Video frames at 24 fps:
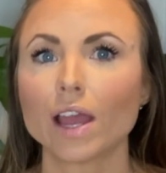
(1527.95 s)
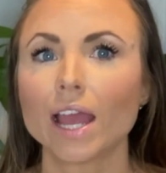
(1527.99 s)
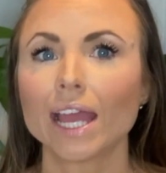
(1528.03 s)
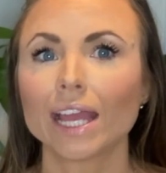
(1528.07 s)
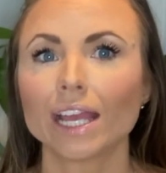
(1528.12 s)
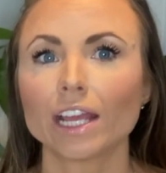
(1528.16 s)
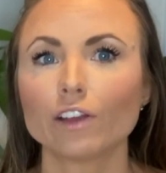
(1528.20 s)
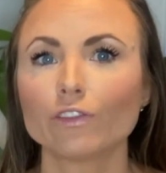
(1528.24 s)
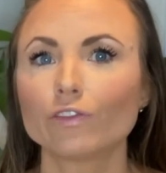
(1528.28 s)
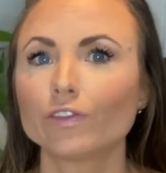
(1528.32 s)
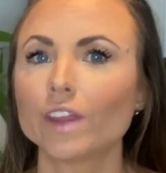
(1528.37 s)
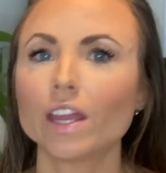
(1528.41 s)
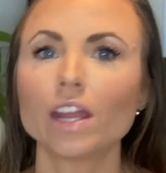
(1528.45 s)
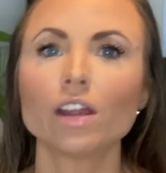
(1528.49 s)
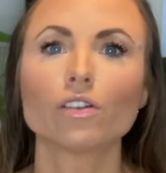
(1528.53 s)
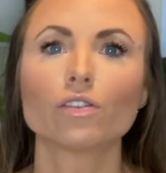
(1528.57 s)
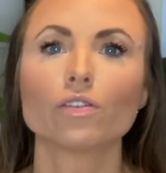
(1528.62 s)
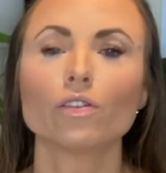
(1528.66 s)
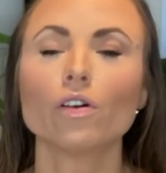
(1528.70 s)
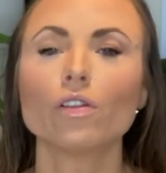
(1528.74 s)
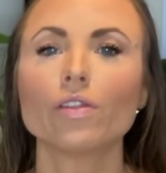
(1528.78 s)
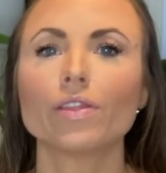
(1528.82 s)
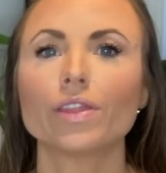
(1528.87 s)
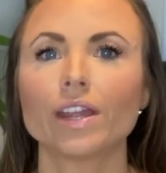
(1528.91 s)
If they are
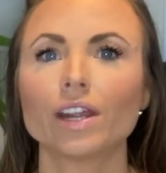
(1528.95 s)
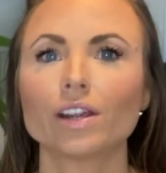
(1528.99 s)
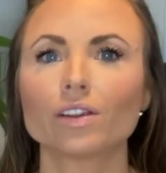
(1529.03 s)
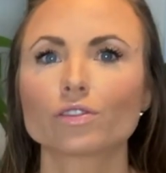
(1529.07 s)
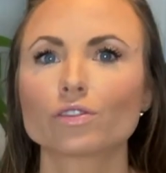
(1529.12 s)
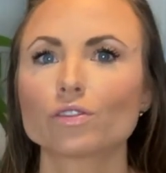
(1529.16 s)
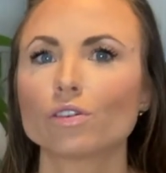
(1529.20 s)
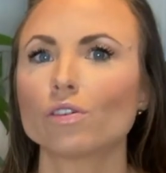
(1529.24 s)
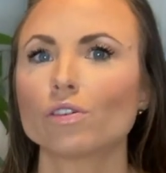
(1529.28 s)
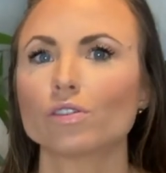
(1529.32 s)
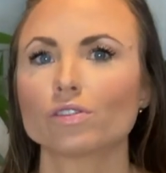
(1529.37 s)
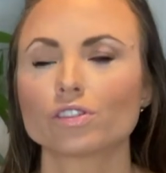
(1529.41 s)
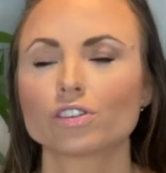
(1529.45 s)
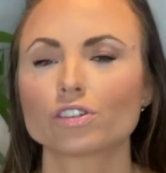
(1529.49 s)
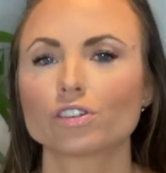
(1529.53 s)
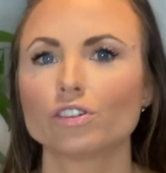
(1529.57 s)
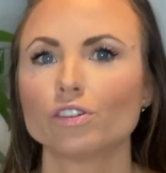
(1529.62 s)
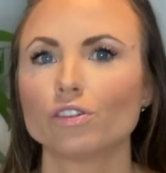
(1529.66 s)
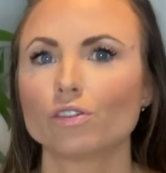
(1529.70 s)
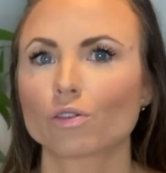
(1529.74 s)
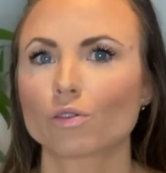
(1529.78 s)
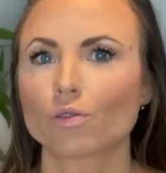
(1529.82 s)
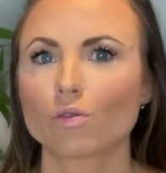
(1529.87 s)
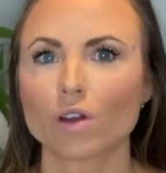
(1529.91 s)
not there to answer
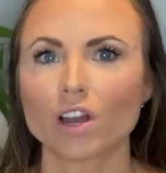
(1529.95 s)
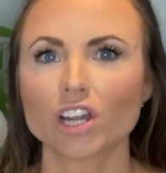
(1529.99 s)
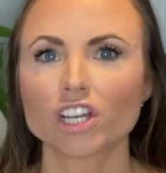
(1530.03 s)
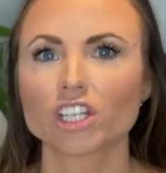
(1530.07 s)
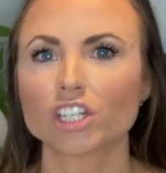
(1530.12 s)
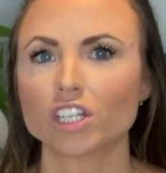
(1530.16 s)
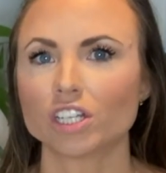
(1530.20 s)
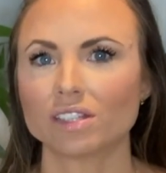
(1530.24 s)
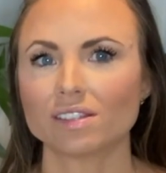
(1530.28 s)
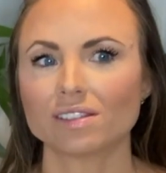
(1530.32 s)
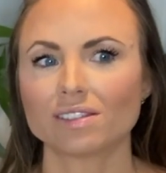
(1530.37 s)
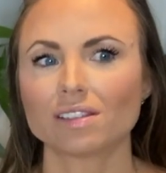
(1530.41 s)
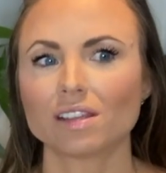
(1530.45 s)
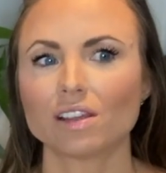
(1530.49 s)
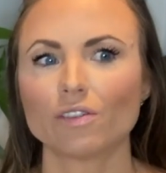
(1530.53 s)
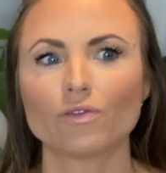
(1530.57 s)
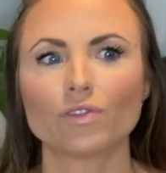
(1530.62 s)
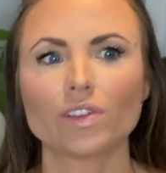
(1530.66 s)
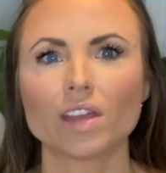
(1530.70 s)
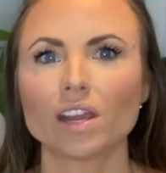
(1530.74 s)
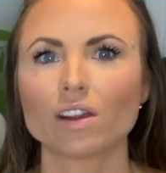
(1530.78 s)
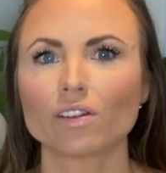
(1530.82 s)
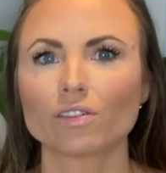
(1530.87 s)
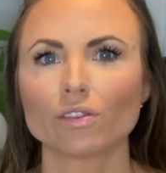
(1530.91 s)
your questions, if
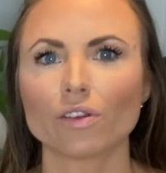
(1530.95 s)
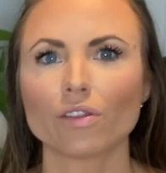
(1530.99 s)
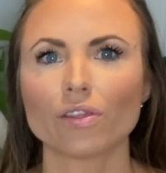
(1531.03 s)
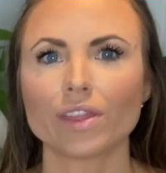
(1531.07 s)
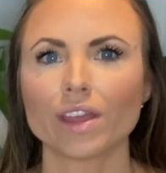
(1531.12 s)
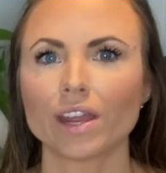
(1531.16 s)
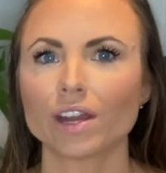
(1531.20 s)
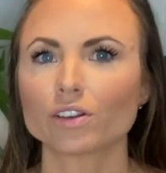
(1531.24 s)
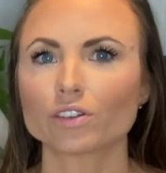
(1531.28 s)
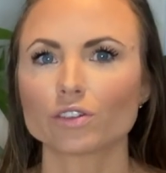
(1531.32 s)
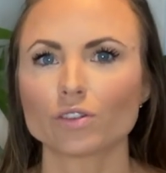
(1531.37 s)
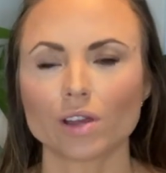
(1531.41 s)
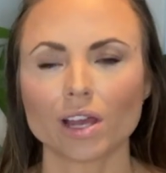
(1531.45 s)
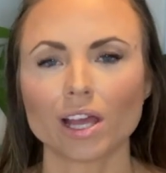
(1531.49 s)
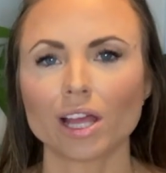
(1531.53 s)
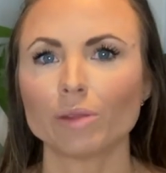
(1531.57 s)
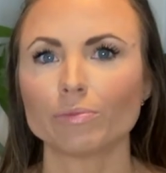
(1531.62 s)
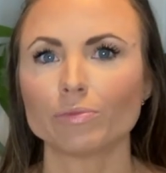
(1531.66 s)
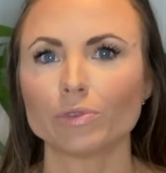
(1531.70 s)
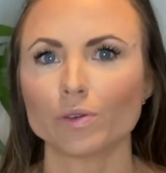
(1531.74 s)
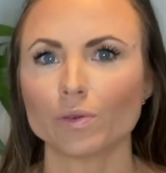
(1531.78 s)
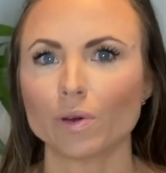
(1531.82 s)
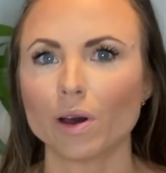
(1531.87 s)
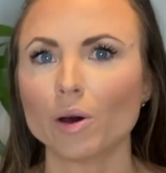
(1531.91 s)
they are not there to
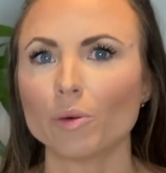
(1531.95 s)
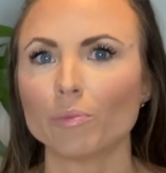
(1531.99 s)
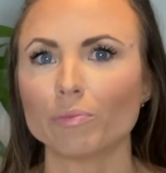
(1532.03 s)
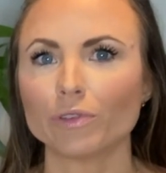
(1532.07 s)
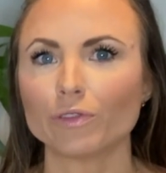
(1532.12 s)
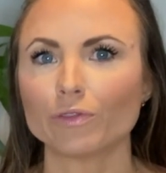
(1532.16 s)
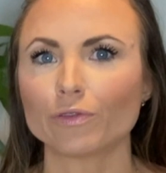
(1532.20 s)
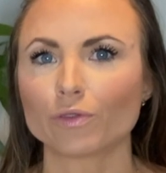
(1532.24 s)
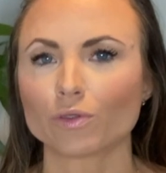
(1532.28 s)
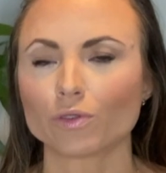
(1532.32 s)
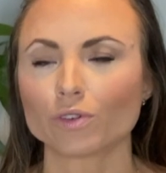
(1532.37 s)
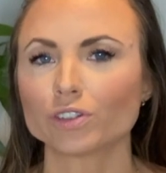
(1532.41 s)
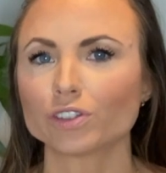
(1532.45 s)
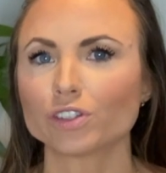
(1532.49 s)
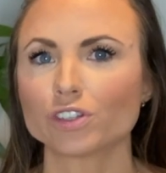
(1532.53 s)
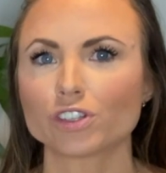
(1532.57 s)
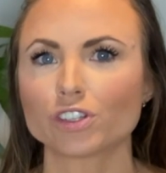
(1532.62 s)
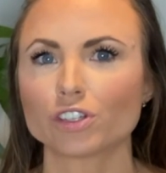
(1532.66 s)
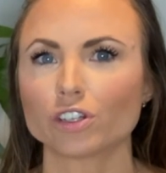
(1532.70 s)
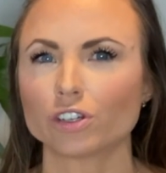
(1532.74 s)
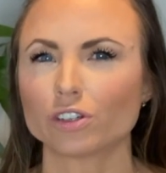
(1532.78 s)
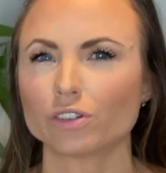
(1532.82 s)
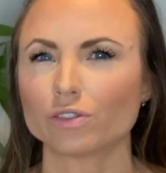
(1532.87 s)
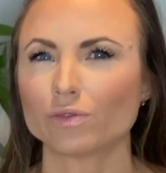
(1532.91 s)
help you out before the
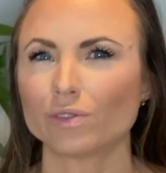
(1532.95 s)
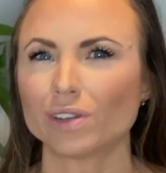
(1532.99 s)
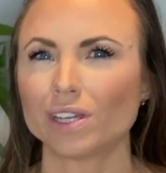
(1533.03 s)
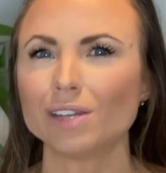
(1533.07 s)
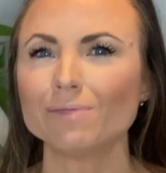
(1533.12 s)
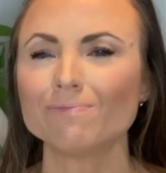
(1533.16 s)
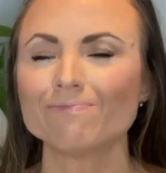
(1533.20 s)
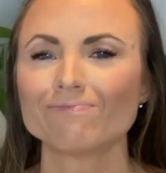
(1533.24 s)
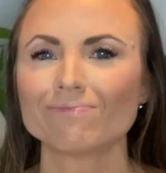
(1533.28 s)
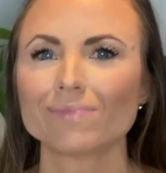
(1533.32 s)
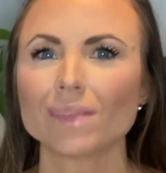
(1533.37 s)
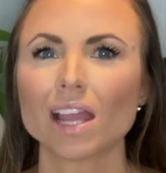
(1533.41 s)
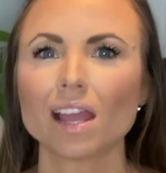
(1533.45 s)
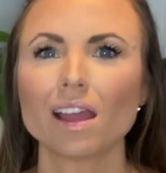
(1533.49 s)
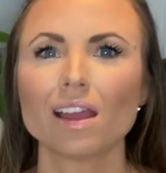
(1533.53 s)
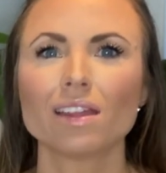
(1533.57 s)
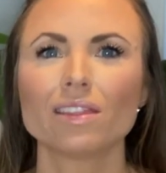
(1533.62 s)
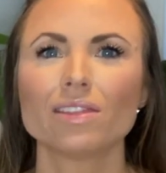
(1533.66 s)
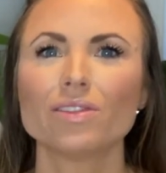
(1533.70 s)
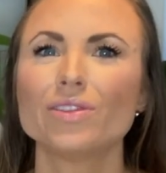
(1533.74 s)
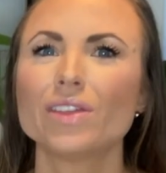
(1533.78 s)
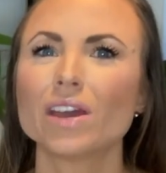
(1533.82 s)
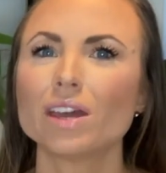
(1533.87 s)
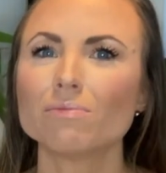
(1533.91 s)
surgery,
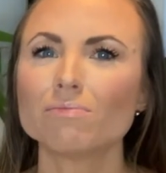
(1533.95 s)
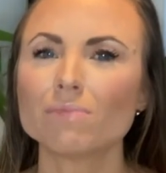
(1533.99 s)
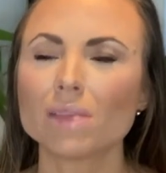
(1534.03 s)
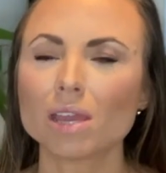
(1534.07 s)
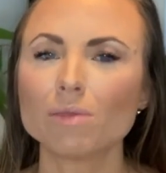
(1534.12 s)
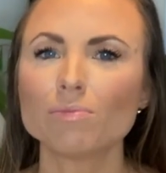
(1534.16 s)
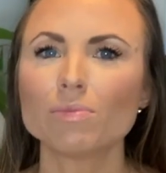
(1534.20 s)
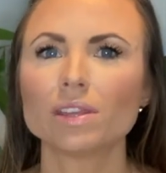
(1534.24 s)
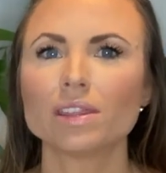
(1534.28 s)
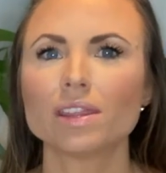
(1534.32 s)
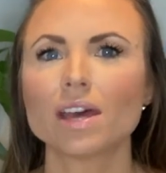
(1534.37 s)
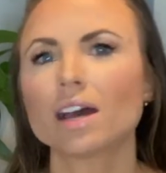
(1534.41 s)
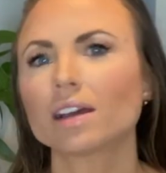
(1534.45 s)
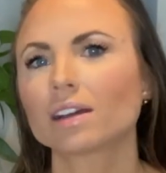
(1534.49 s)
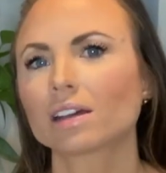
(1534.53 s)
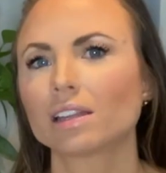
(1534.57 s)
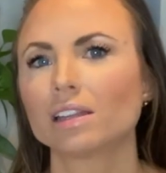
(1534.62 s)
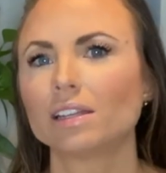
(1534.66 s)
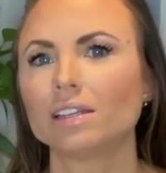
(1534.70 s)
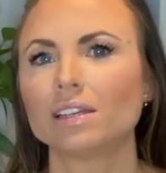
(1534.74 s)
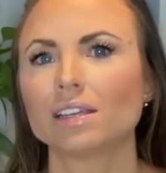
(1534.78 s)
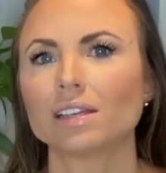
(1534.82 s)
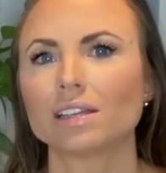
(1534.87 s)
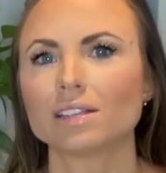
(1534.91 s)
then maybe that
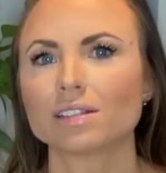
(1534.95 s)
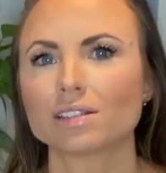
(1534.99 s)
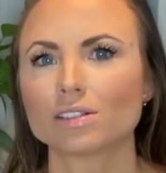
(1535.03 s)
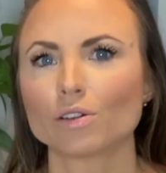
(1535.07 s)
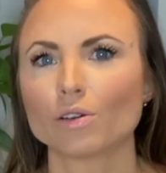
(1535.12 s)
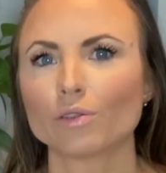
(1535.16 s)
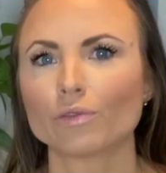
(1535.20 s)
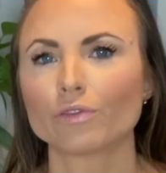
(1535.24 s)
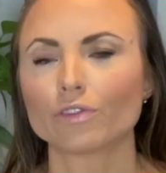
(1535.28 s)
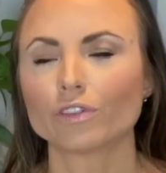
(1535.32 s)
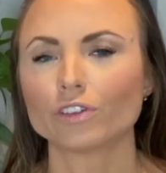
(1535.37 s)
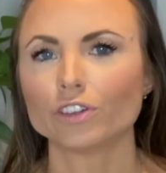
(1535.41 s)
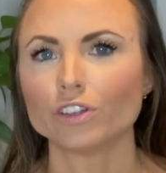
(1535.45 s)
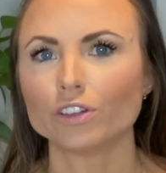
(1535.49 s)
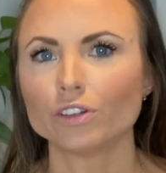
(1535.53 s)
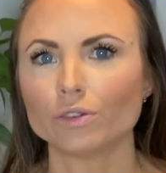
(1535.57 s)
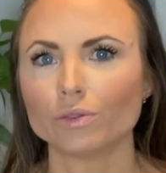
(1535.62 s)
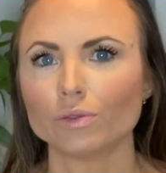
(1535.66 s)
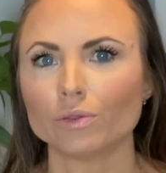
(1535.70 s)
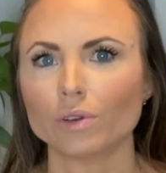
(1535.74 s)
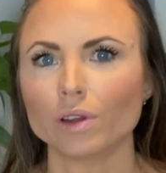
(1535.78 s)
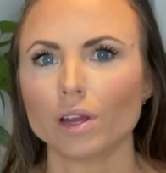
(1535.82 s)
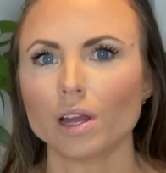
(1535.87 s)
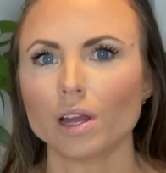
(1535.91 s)
clinic is not for you.